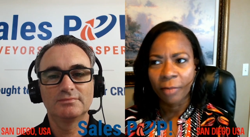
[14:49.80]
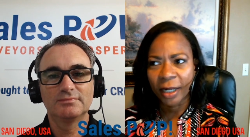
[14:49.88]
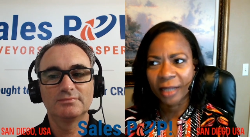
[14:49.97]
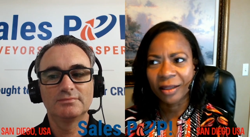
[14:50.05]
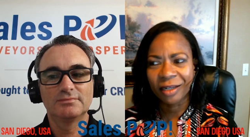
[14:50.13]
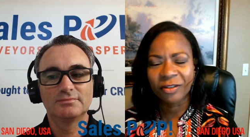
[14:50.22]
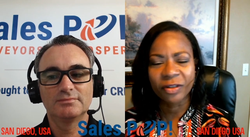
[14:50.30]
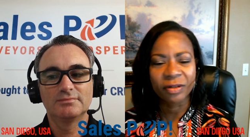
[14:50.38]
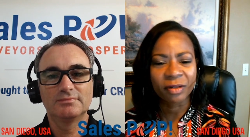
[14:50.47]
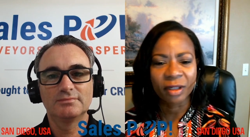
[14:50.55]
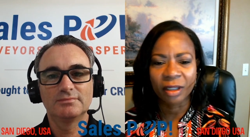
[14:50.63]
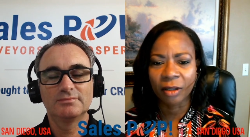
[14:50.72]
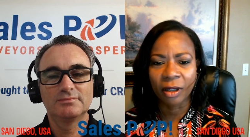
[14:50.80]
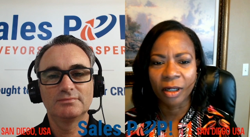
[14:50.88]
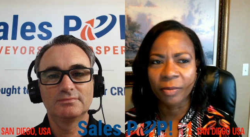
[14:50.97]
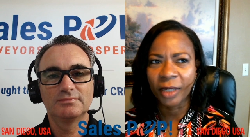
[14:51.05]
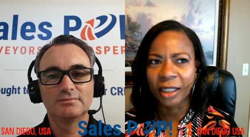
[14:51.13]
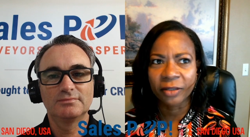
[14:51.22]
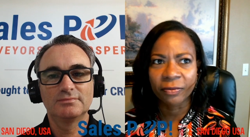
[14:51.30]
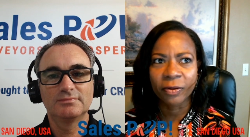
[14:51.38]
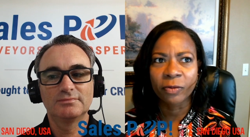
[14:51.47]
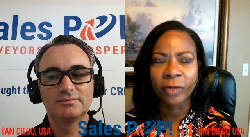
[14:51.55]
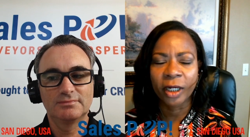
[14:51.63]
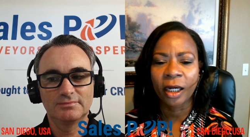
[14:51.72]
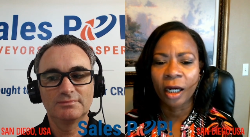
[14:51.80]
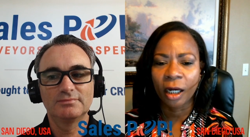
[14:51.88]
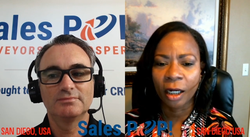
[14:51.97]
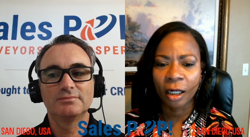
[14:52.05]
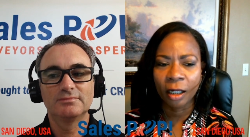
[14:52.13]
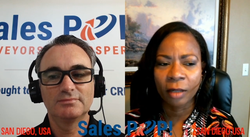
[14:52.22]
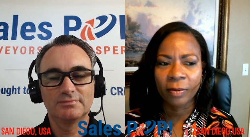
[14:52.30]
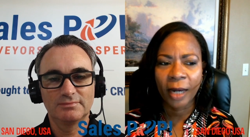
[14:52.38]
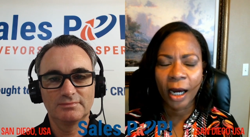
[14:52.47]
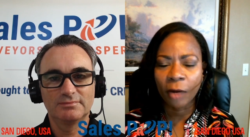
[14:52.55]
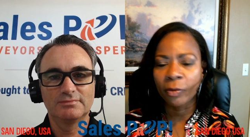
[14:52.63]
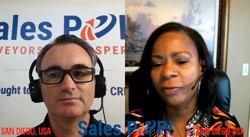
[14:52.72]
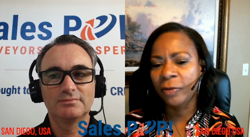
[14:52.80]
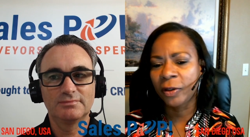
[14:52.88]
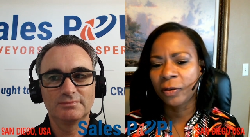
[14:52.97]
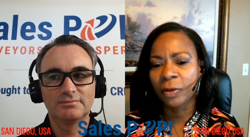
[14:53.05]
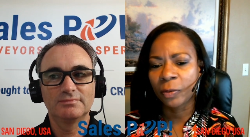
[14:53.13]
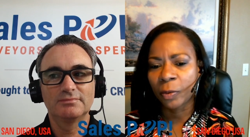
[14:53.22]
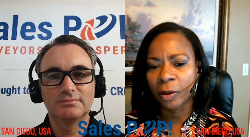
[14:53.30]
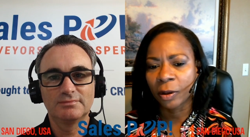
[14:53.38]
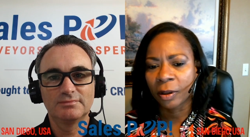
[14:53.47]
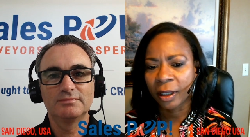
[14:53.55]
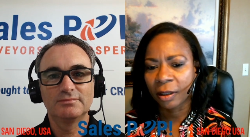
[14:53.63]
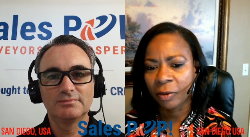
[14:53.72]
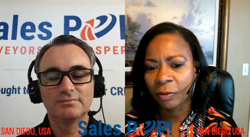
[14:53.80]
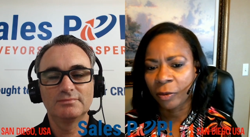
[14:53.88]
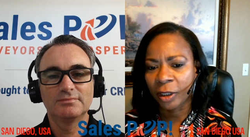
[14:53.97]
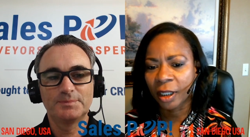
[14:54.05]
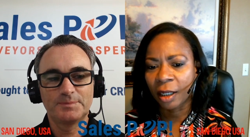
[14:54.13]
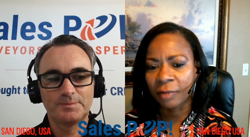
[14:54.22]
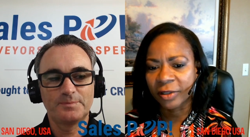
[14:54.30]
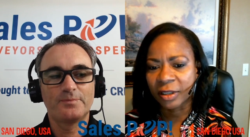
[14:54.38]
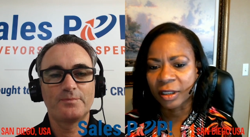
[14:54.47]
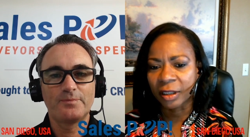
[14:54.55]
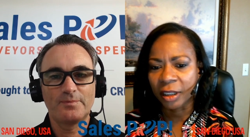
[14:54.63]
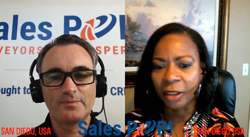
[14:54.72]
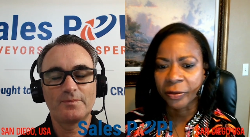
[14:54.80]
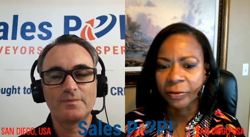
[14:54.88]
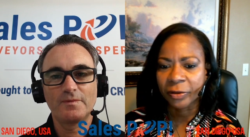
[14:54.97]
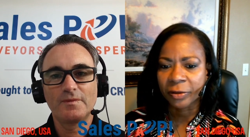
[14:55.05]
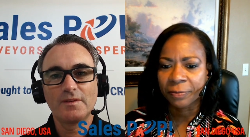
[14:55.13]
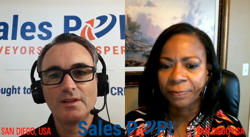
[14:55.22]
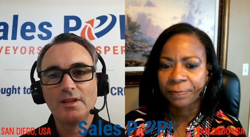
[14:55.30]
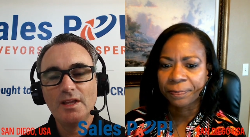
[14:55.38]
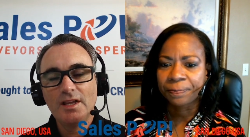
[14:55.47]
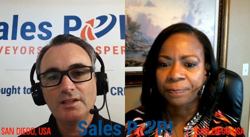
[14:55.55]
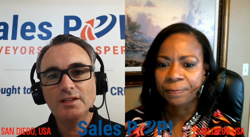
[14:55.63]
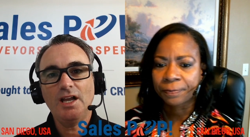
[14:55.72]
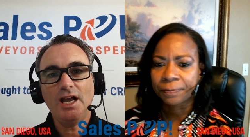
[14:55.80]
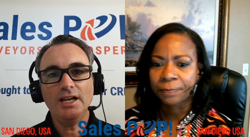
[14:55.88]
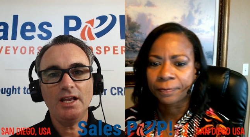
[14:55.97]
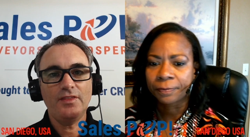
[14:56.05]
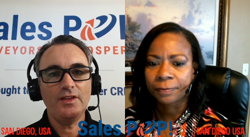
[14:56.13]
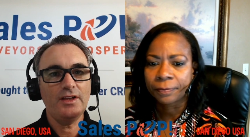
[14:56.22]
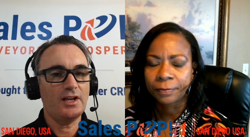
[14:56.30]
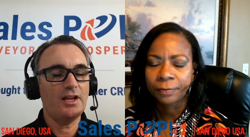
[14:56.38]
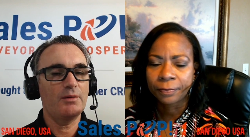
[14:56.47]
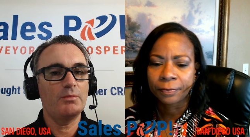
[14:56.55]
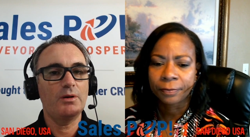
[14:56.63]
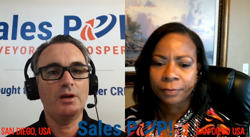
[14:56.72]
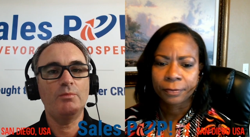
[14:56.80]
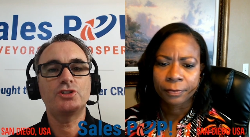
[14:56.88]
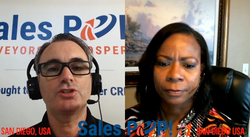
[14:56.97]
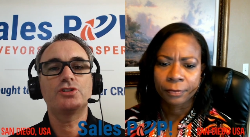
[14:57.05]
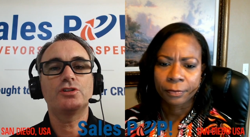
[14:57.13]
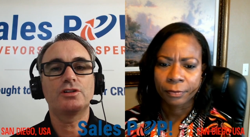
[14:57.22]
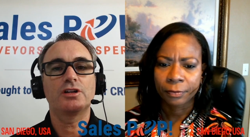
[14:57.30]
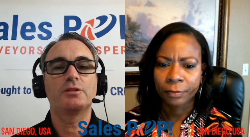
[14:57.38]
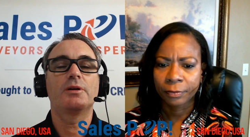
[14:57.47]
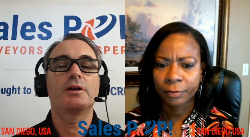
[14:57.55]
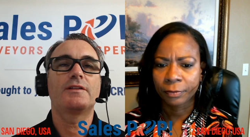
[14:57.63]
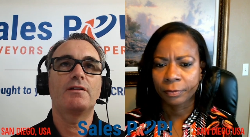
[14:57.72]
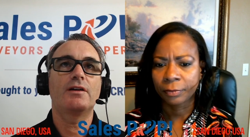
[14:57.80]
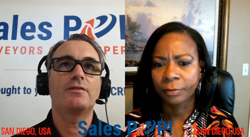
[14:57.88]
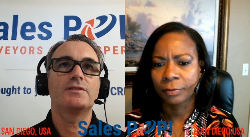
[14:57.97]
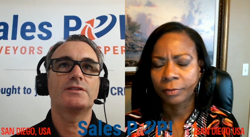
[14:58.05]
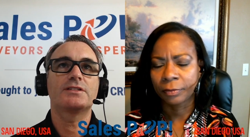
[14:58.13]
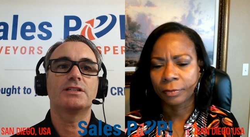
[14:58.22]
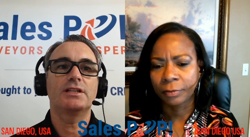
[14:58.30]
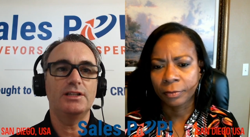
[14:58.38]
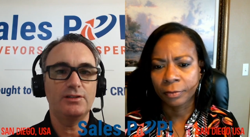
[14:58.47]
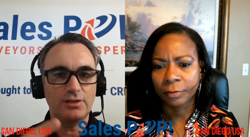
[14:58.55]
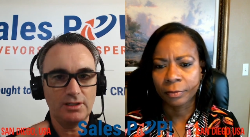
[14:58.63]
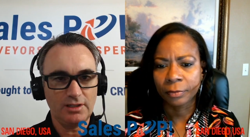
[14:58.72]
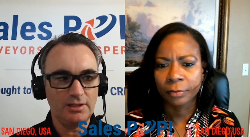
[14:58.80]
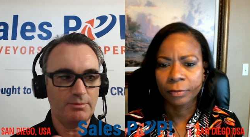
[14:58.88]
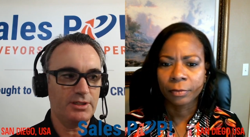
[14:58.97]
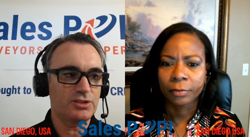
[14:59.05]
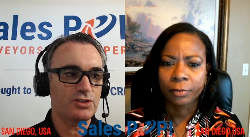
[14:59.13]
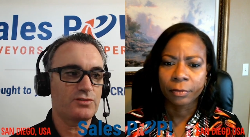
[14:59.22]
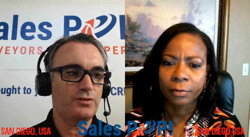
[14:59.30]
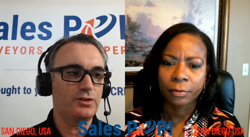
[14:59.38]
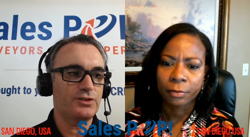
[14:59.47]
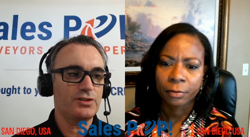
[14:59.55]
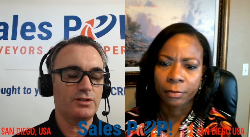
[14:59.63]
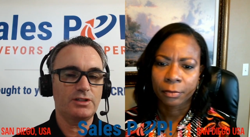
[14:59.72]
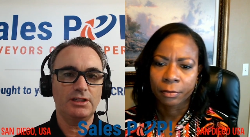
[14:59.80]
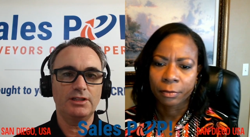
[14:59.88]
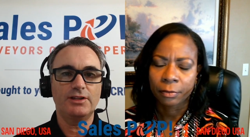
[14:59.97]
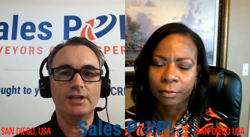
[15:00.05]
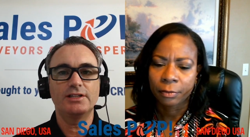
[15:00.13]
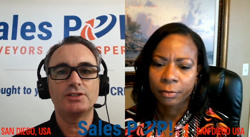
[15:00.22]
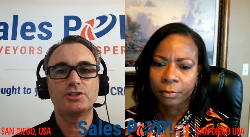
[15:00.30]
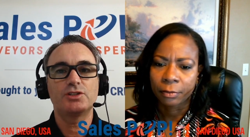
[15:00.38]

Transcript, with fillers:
Speaker 1: but I think it's just going to be a different way of how we view the world when it comes to leaders.
Speaker 2: Yeah, and I think and what you're talking about there obviously kind of brings us full circle then